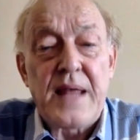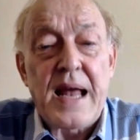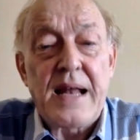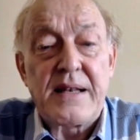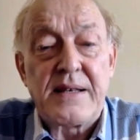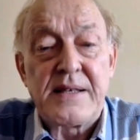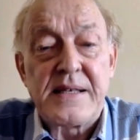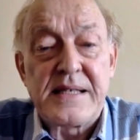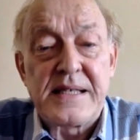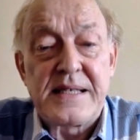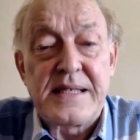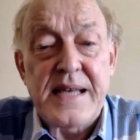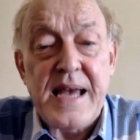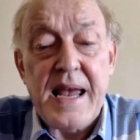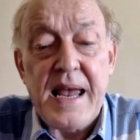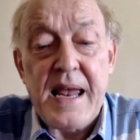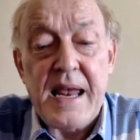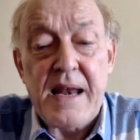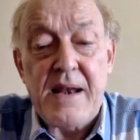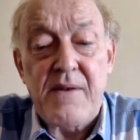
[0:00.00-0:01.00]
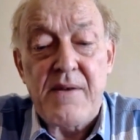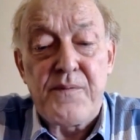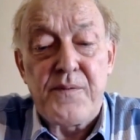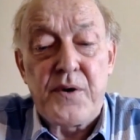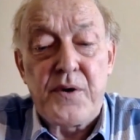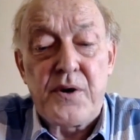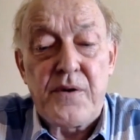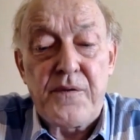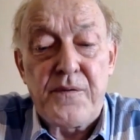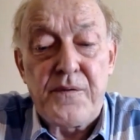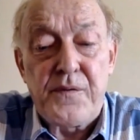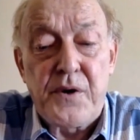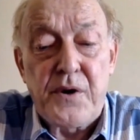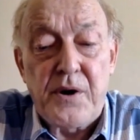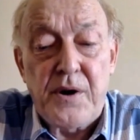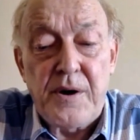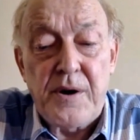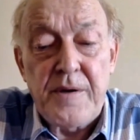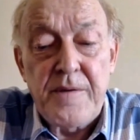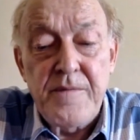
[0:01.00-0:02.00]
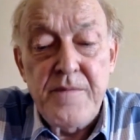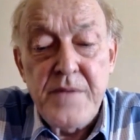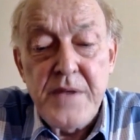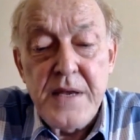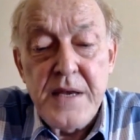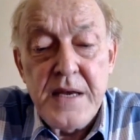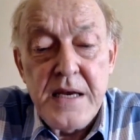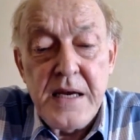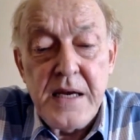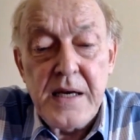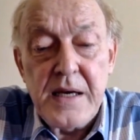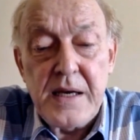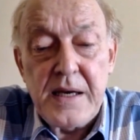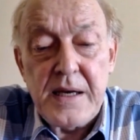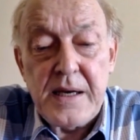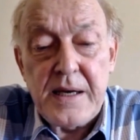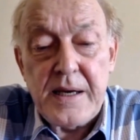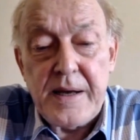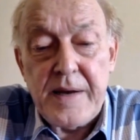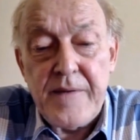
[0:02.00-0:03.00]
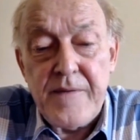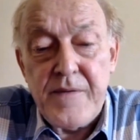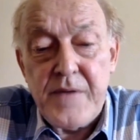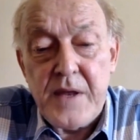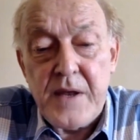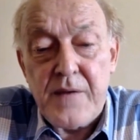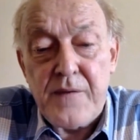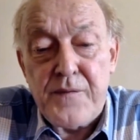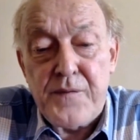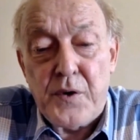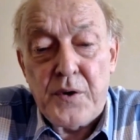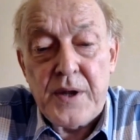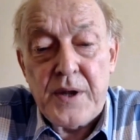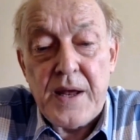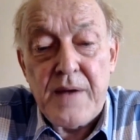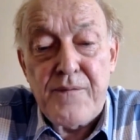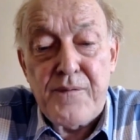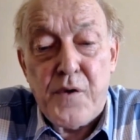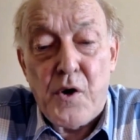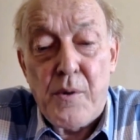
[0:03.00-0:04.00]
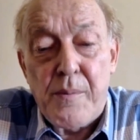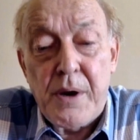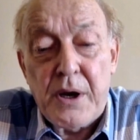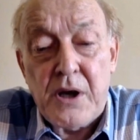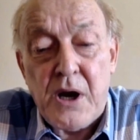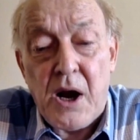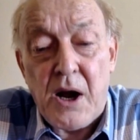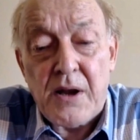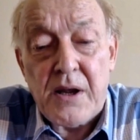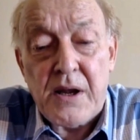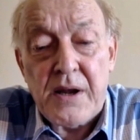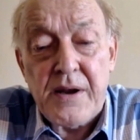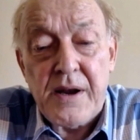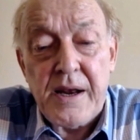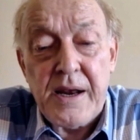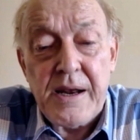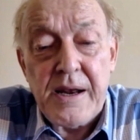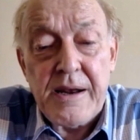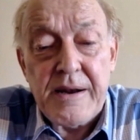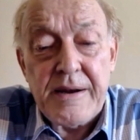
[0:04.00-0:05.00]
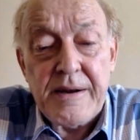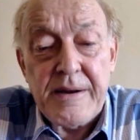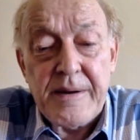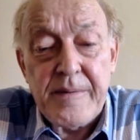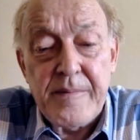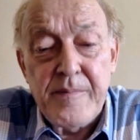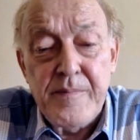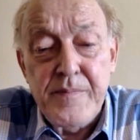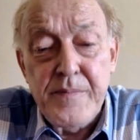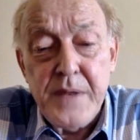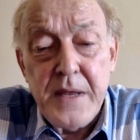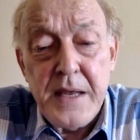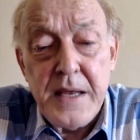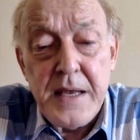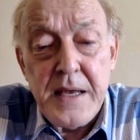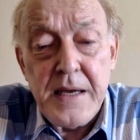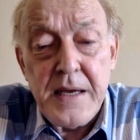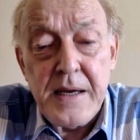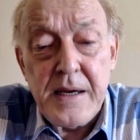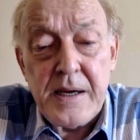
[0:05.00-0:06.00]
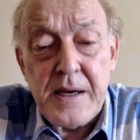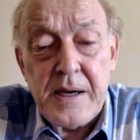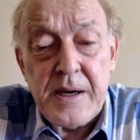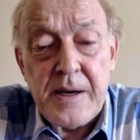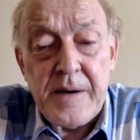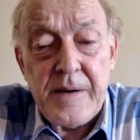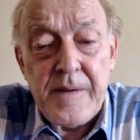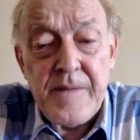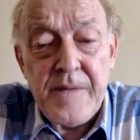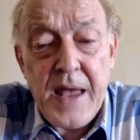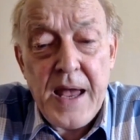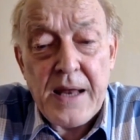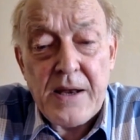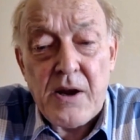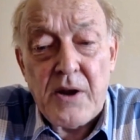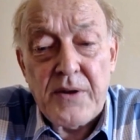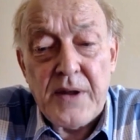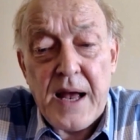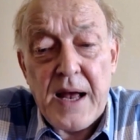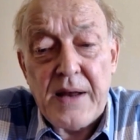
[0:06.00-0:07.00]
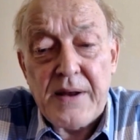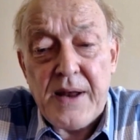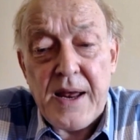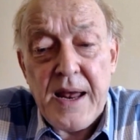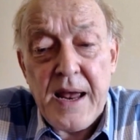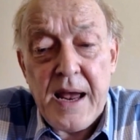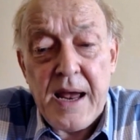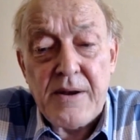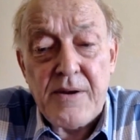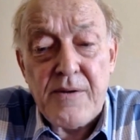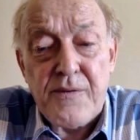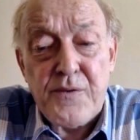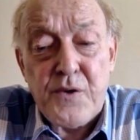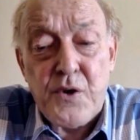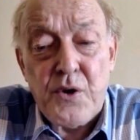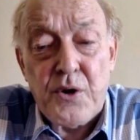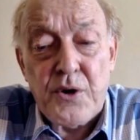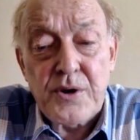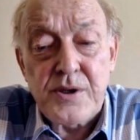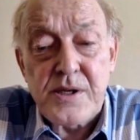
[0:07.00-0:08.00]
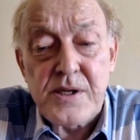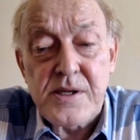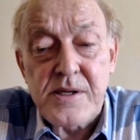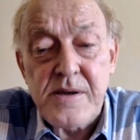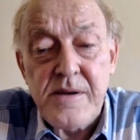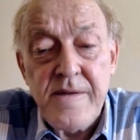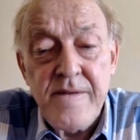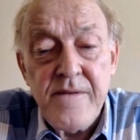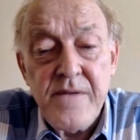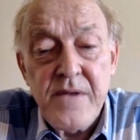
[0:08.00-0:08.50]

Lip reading: disdain for their former colony. And on the other hand, of course,